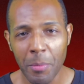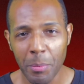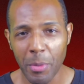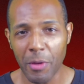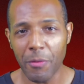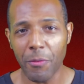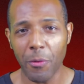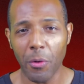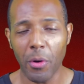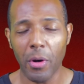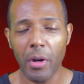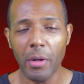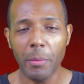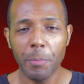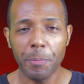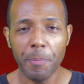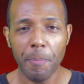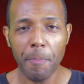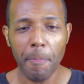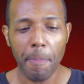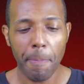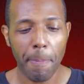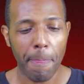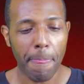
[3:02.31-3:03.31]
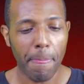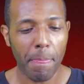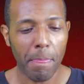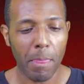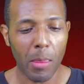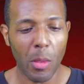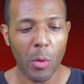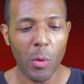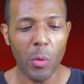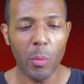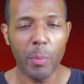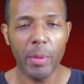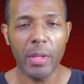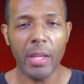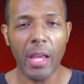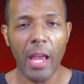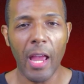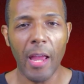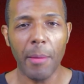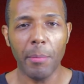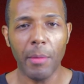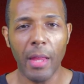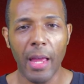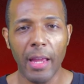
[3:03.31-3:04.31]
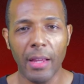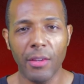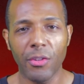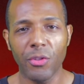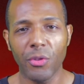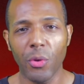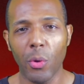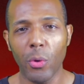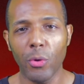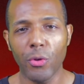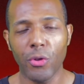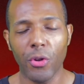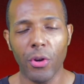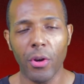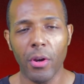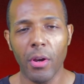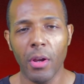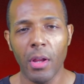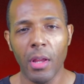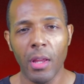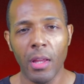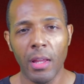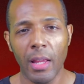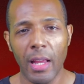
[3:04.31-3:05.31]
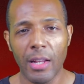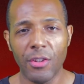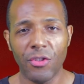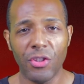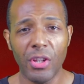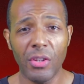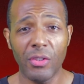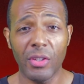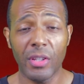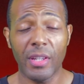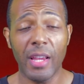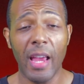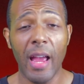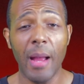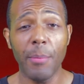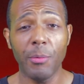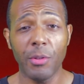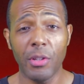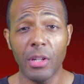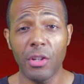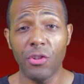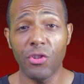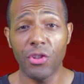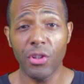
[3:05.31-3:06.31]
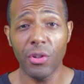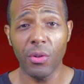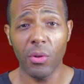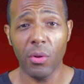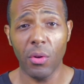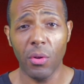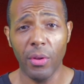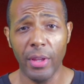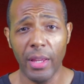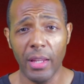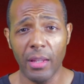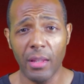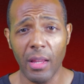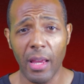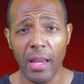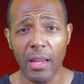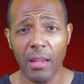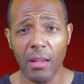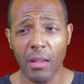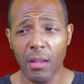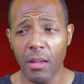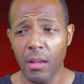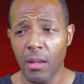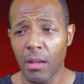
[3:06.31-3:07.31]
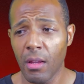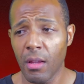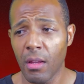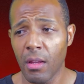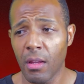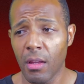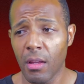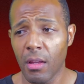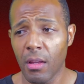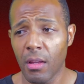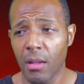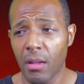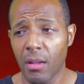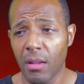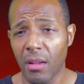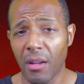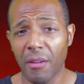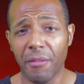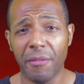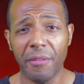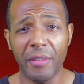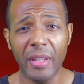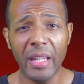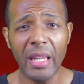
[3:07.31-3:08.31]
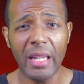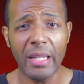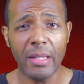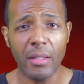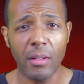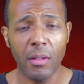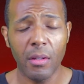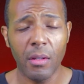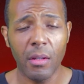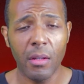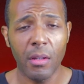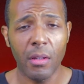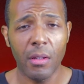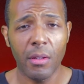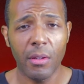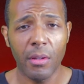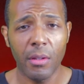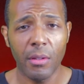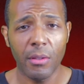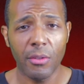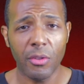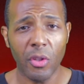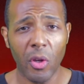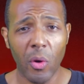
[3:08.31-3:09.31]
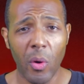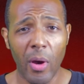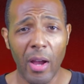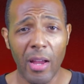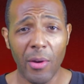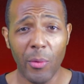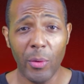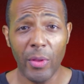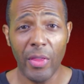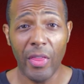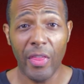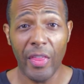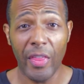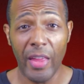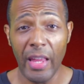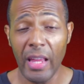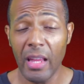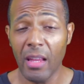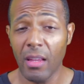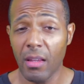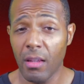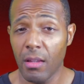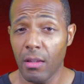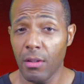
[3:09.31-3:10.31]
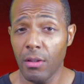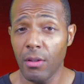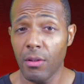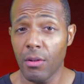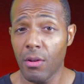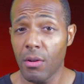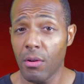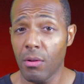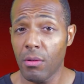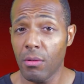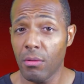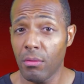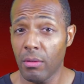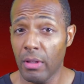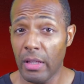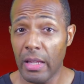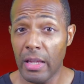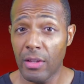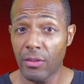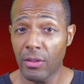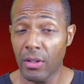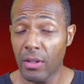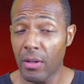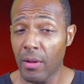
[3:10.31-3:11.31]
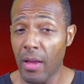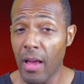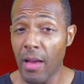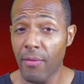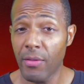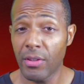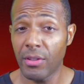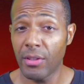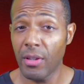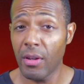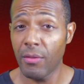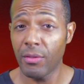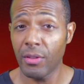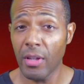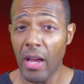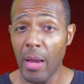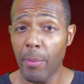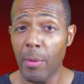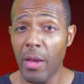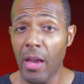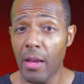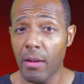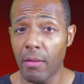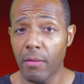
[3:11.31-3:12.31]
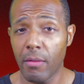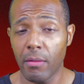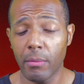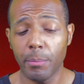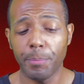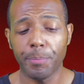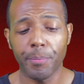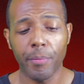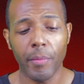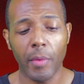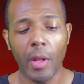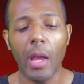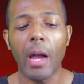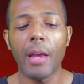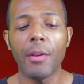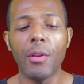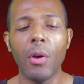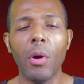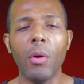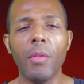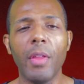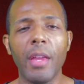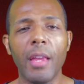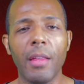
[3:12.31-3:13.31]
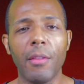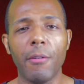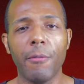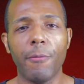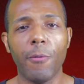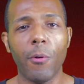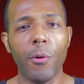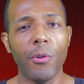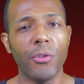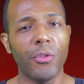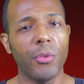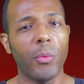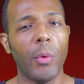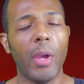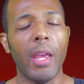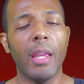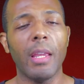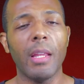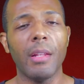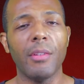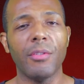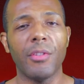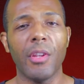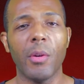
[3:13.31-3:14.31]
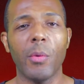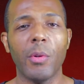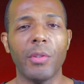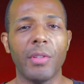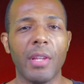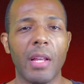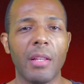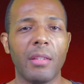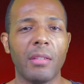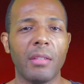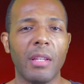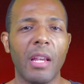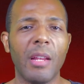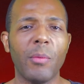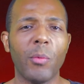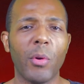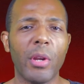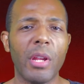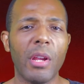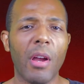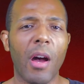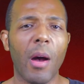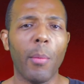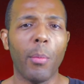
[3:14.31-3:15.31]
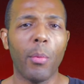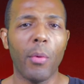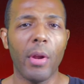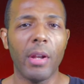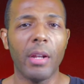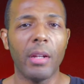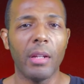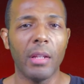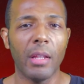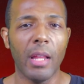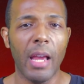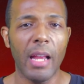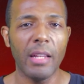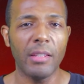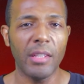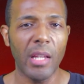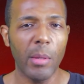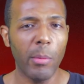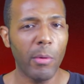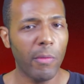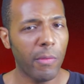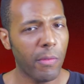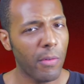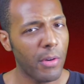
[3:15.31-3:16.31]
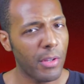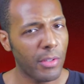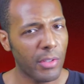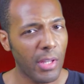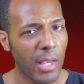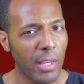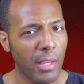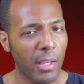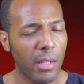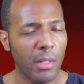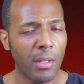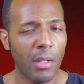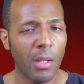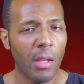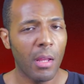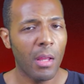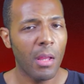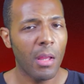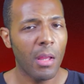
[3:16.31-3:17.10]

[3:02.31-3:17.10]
before who became like a soldier and she's a captain, a general in like a fleet. So I would think, you know, he's going to have a tough time ahead of him. I know that in The Force Awakens there was that scene where he operated a lightsaber for a second,